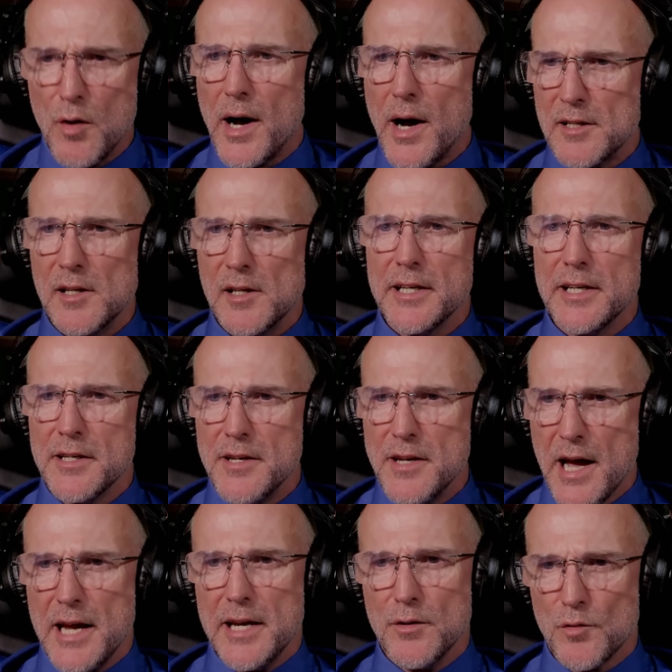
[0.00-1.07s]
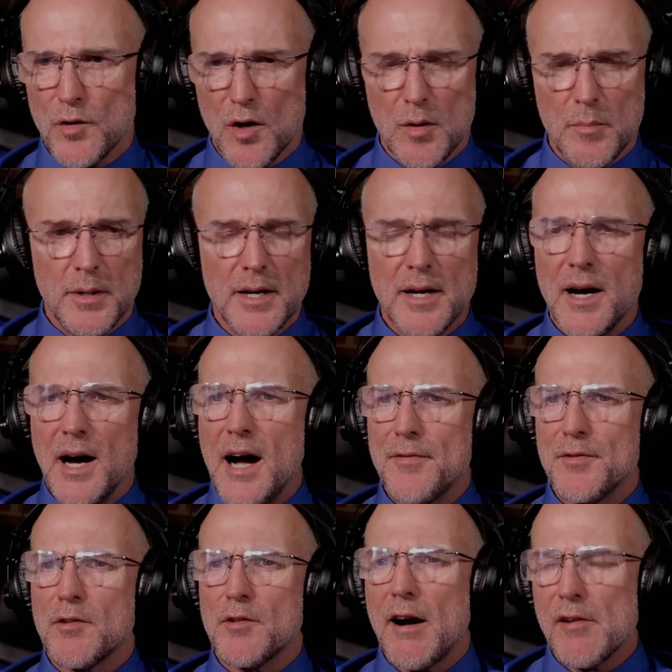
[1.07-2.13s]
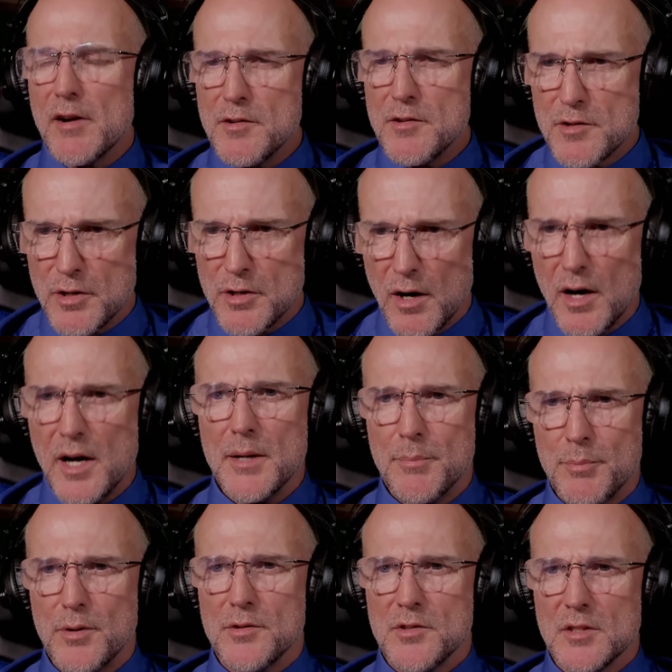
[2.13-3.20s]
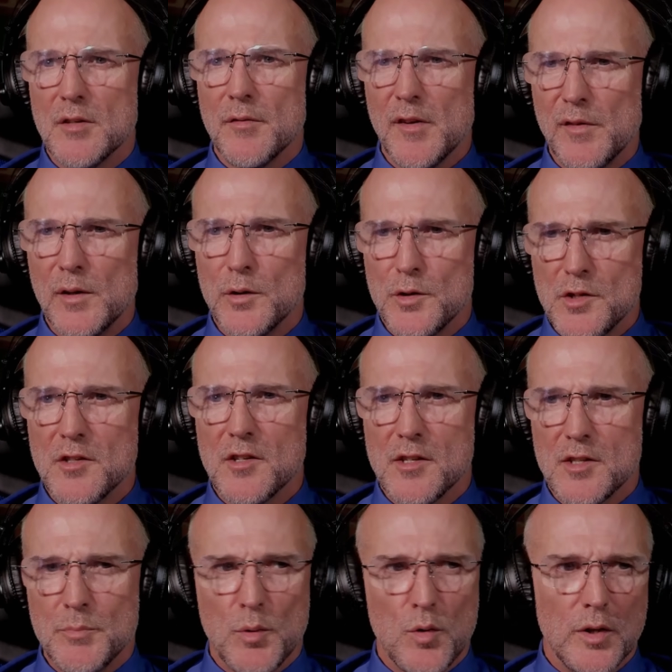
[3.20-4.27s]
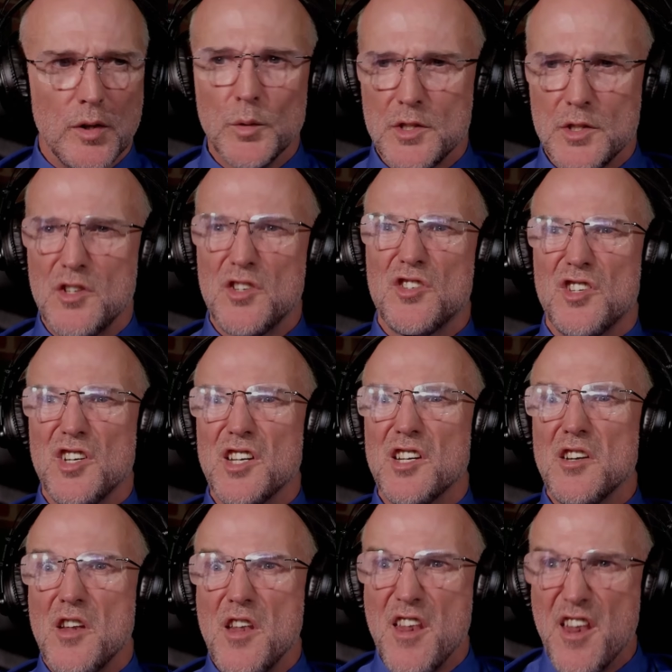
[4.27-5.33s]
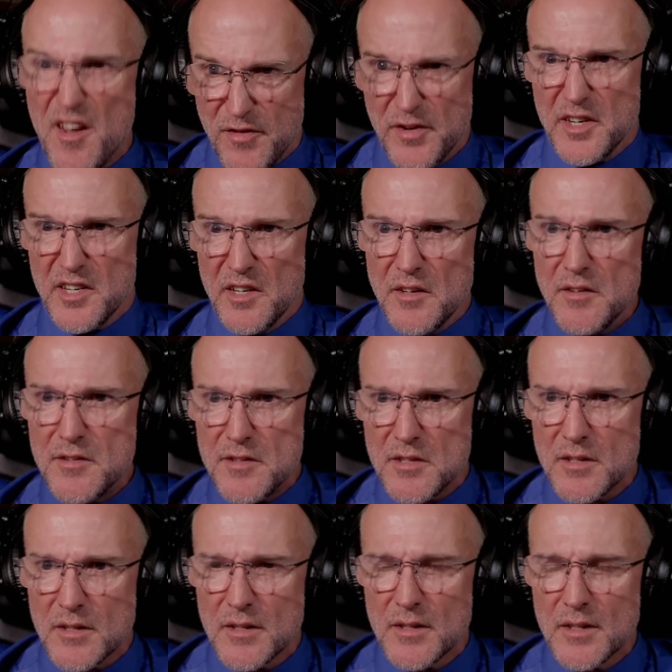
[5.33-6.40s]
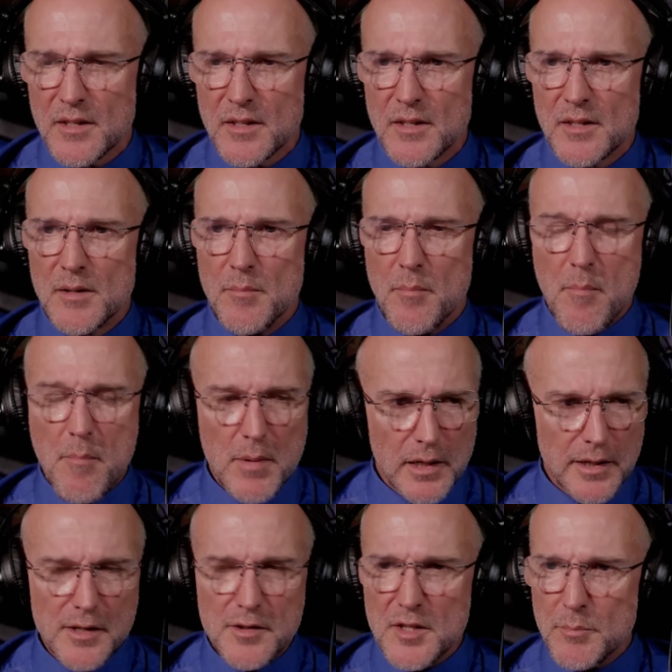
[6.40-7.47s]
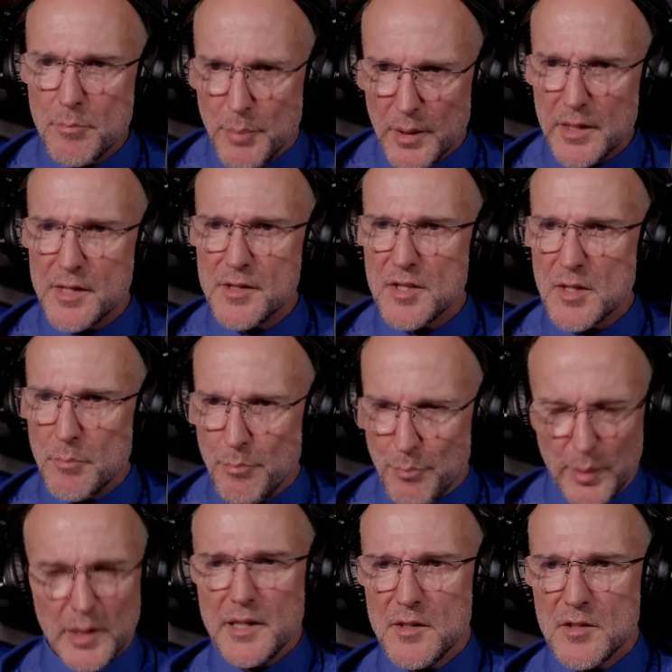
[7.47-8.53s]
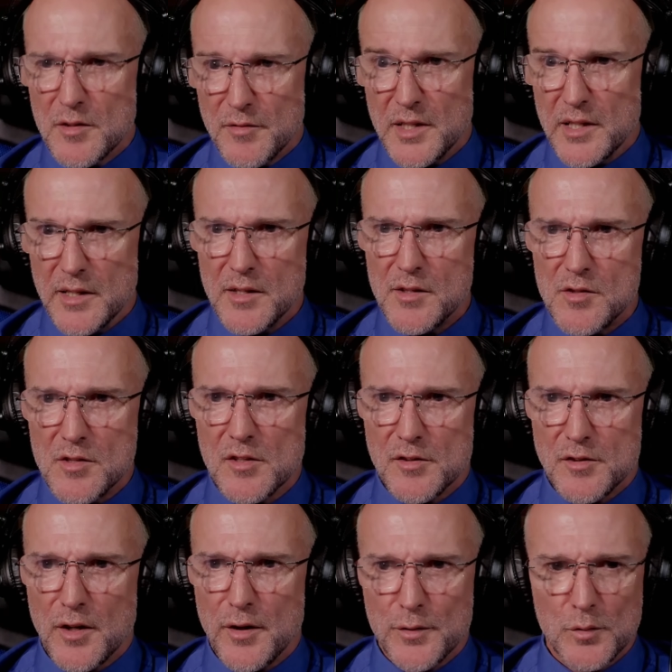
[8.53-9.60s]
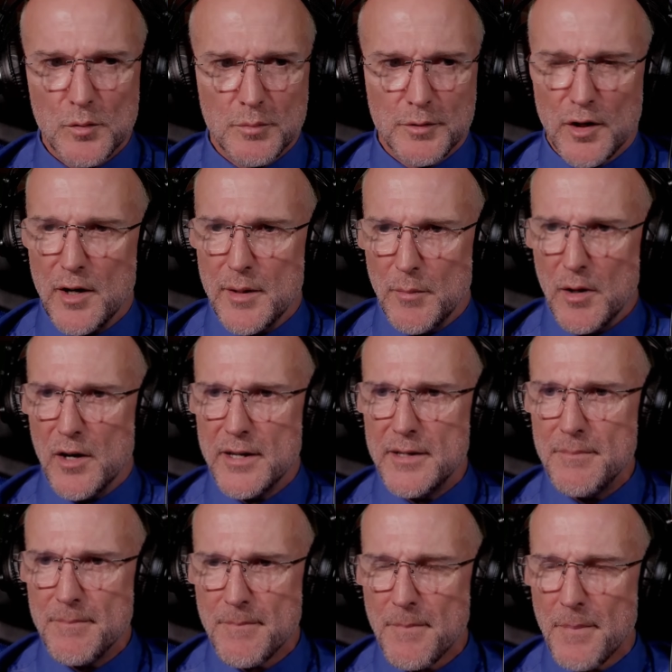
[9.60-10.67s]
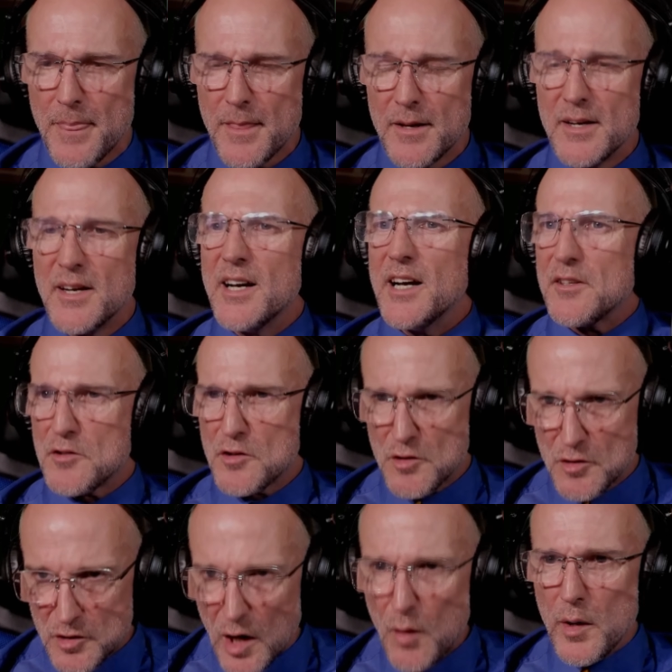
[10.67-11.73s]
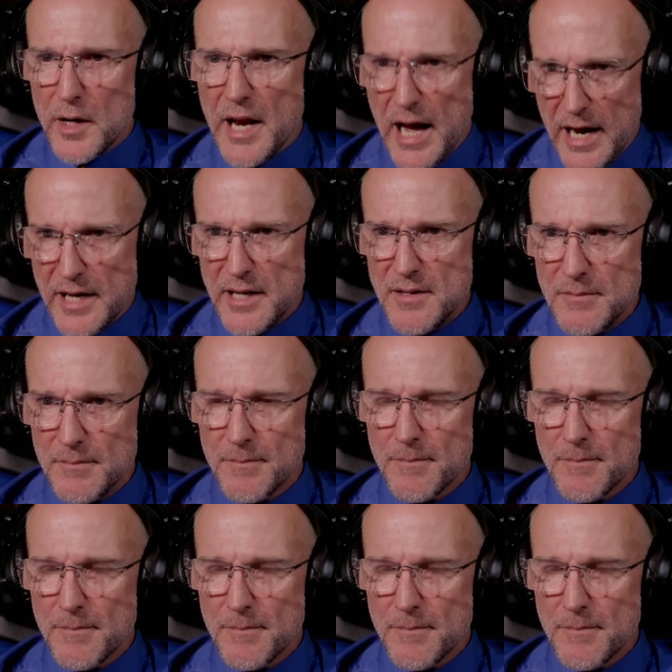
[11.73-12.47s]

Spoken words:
utterly inane, Rob, after our entire process of evolution to this point, which is significant, millions and billions of years in the total timeline, it's so inane